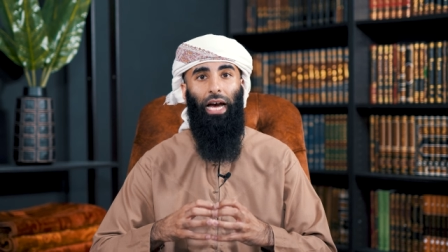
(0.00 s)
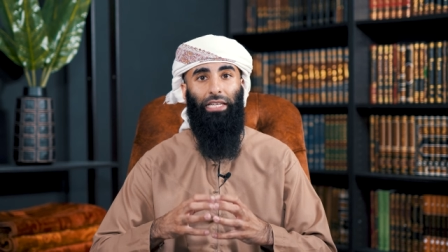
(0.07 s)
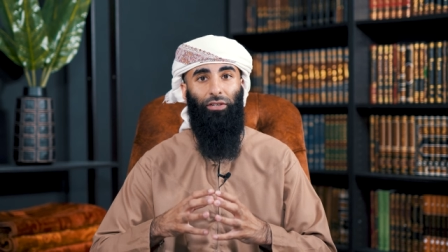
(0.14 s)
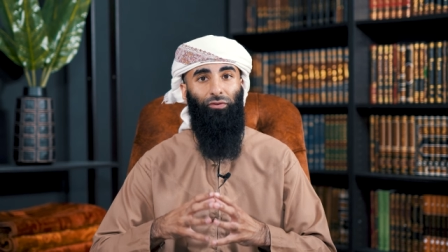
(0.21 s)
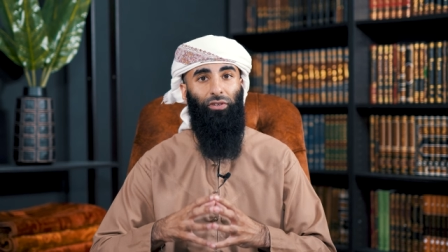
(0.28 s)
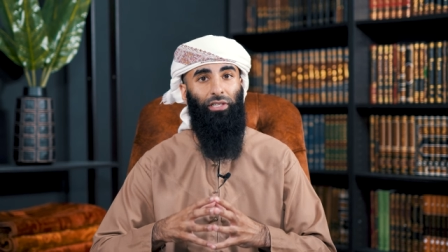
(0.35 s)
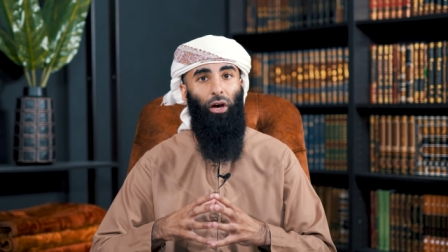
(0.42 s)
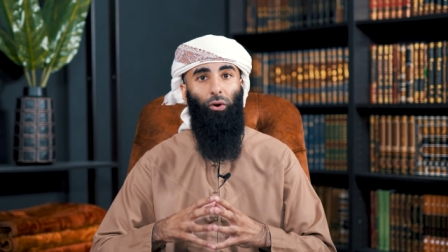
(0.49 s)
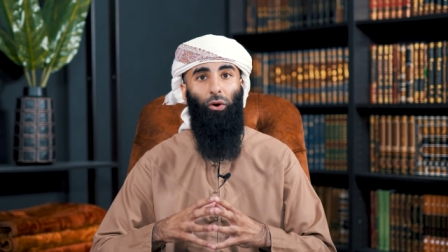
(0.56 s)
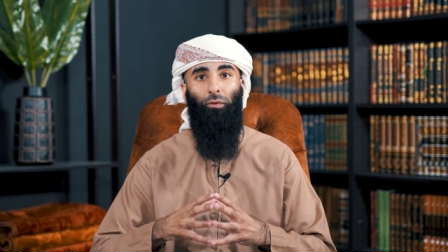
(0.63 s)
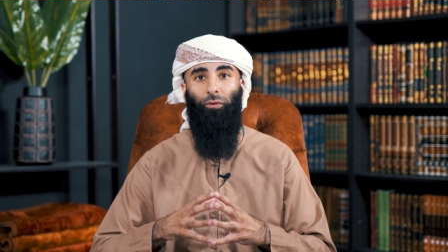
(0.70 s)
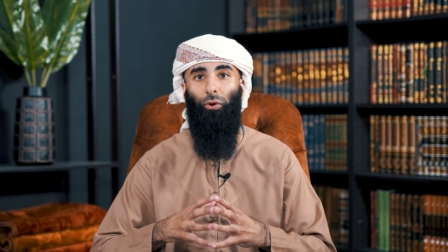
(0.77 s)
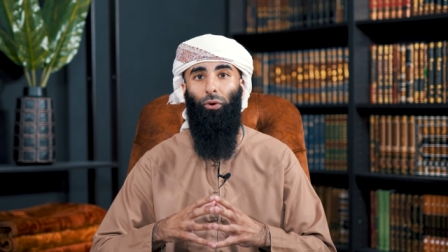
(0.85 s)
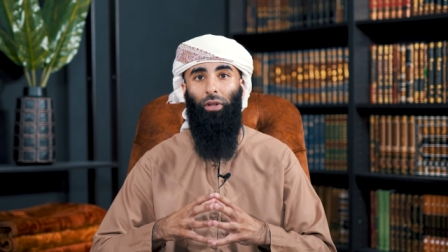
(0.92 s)
as a result
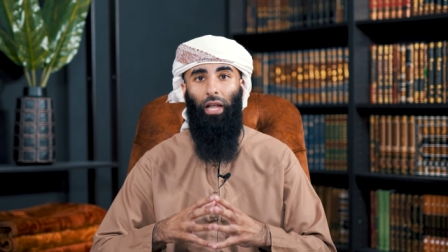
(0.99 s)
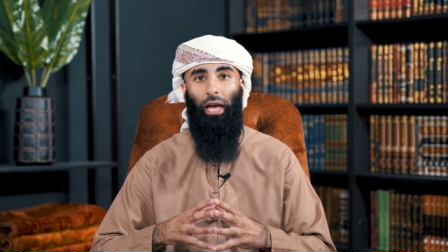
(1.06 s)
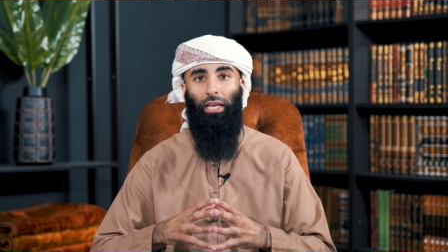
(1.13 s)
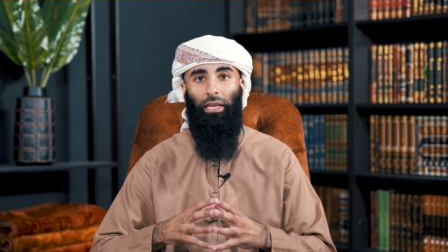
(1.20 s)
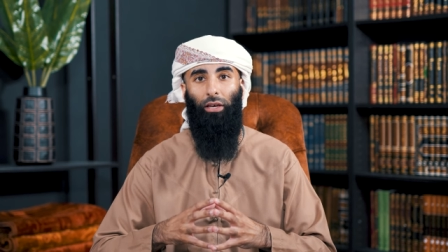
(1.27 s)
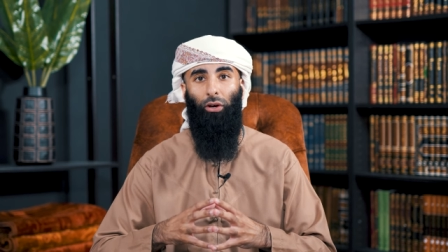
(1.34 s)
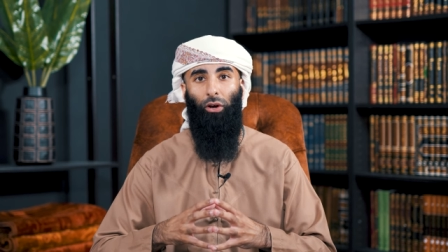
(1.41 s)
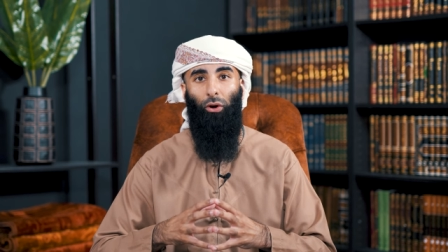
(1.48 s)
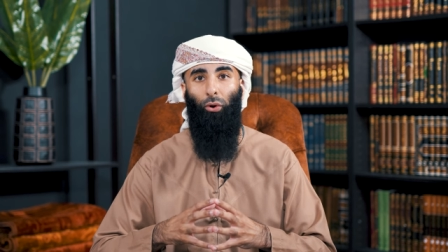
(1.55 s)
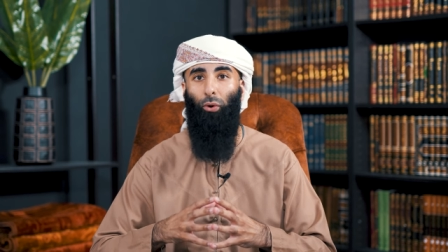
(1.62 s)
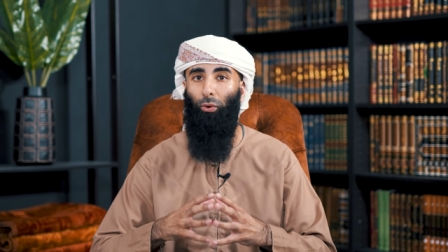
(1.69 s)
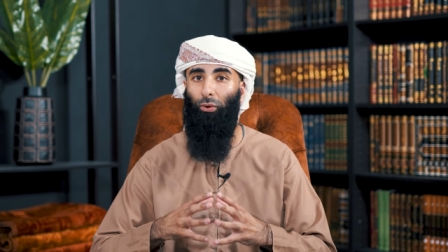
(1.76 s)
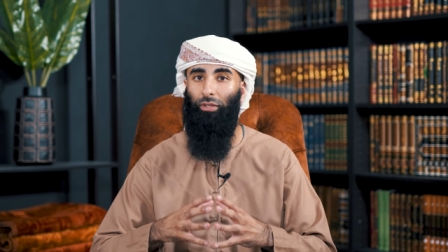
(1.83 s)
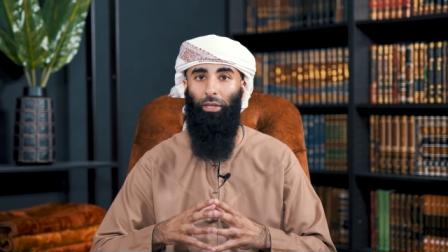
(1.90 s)
of your like,
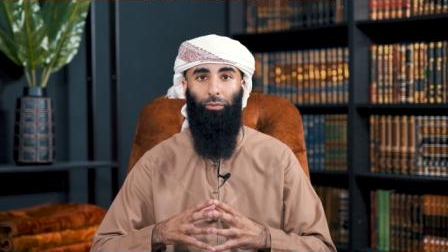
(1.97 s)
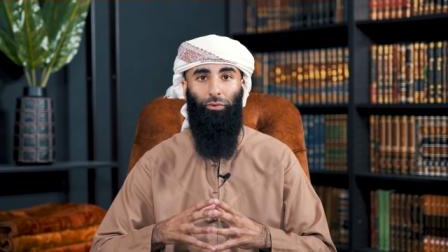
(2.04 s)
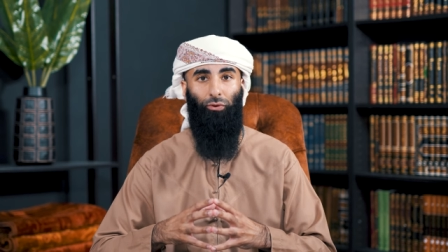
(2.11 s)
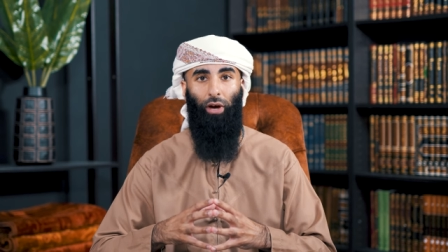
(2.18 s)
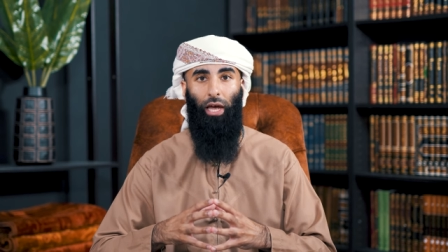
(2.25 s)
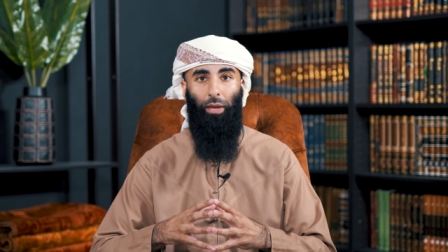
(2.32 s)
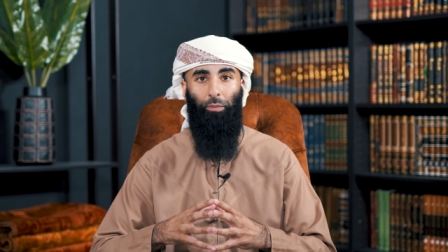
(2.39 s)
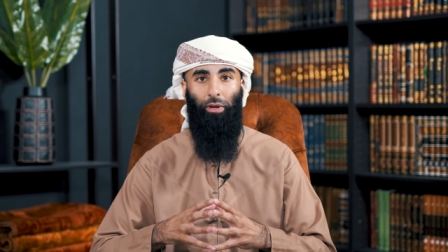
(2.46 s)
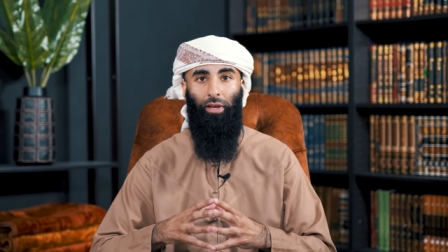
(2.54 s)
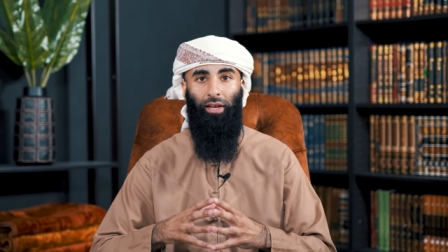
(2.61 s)
or subscribe.